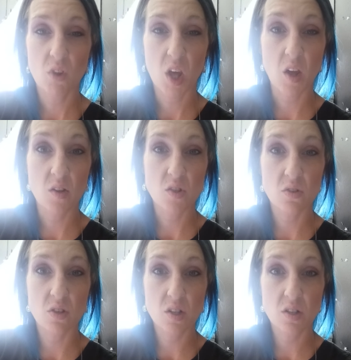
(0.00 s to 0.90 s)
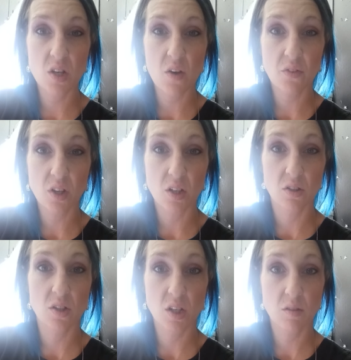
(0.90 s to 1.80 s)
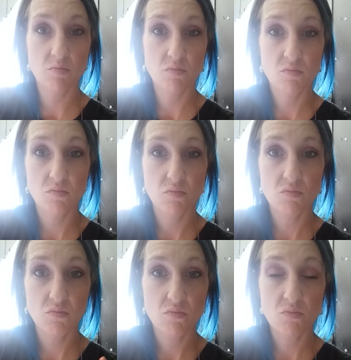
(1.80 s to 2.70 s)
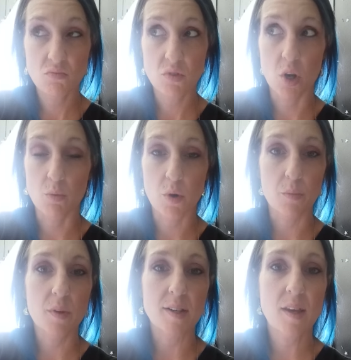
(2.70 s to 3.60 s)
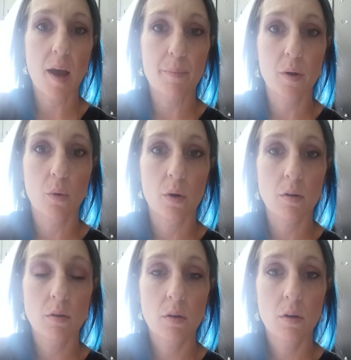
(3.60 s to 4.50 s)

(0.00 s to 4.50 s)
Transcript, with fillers: Cancer is devil energy. No, well, that's Capricorn.